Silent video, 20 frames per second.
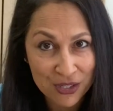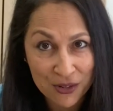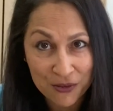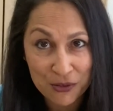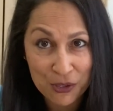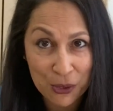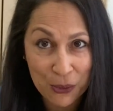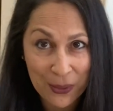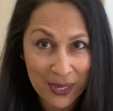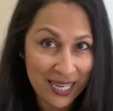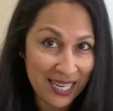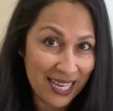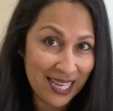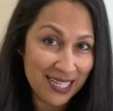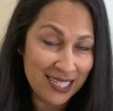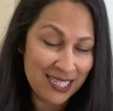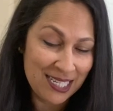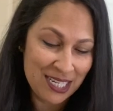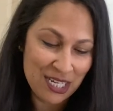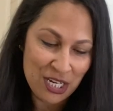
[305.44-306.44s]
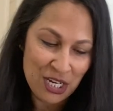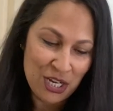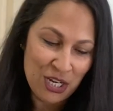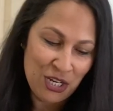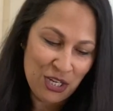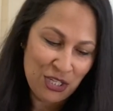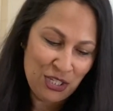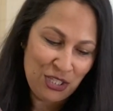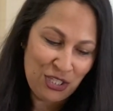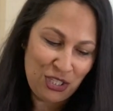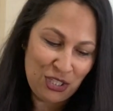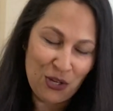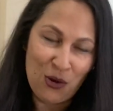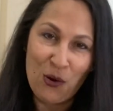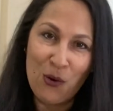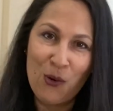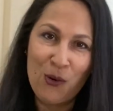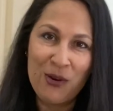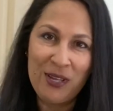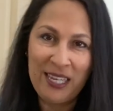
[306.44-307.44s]
of doing it.
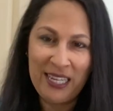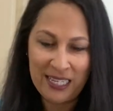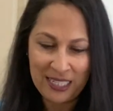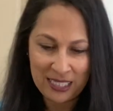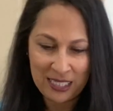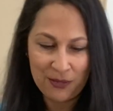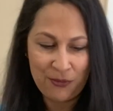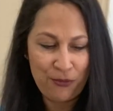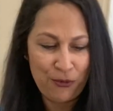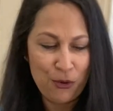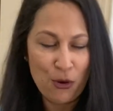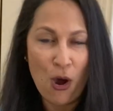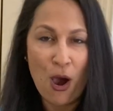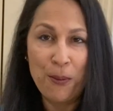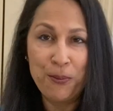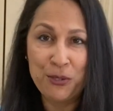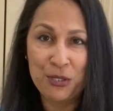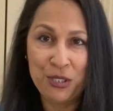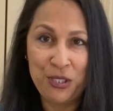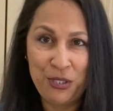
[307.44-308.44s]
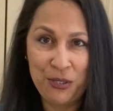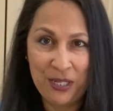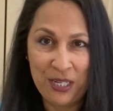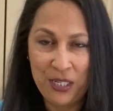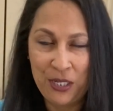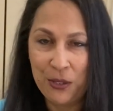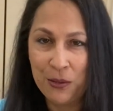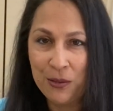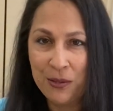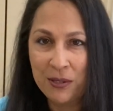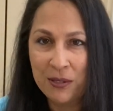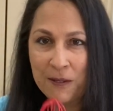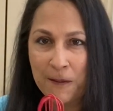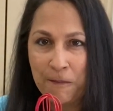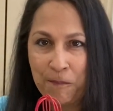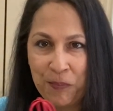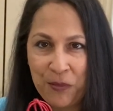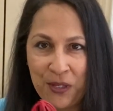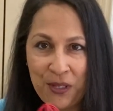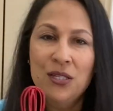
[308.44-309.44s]
So here's a few options you can use.
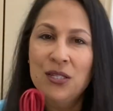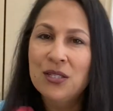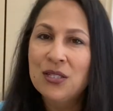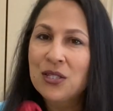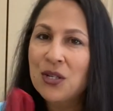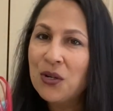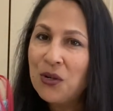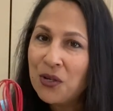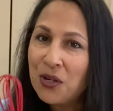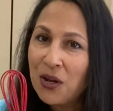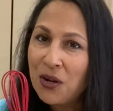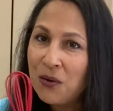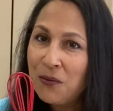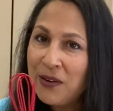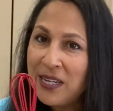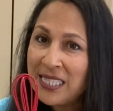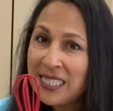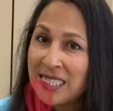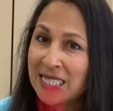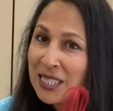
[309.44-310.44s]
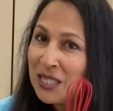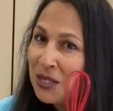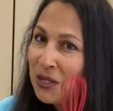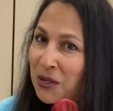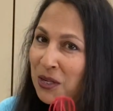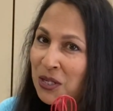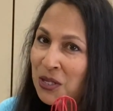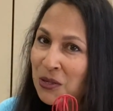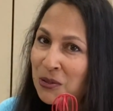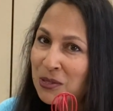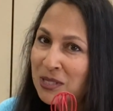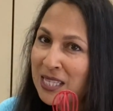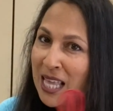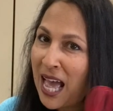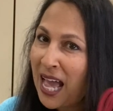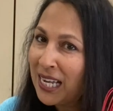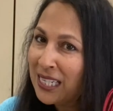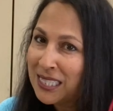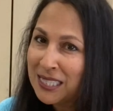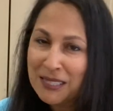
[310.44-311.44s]
So good old whisk, you can use
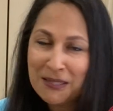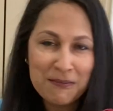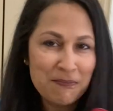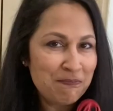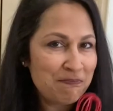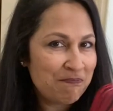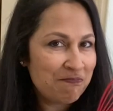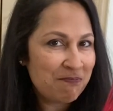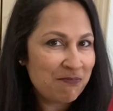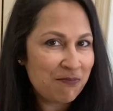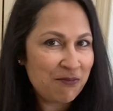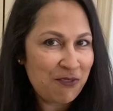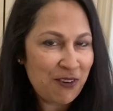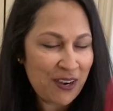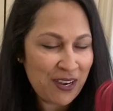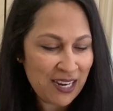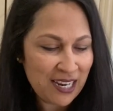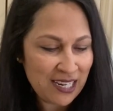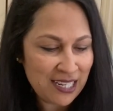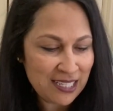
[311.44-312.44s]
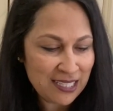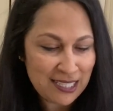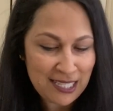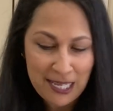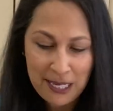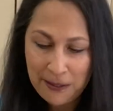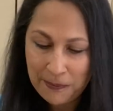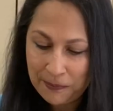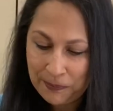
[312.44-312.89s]
that. Very easy.